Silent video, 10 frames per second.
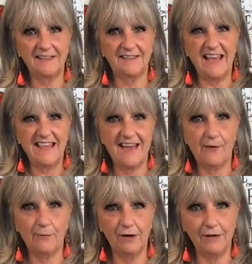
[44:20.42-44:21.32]
Facebook
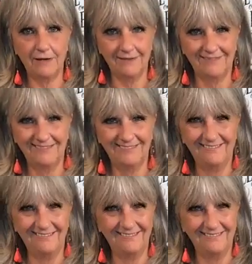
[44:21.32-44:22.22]
doesn't like you to say
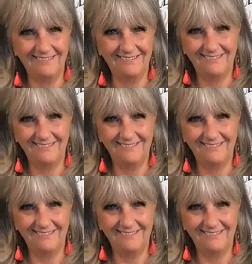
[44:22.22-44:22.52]
that word.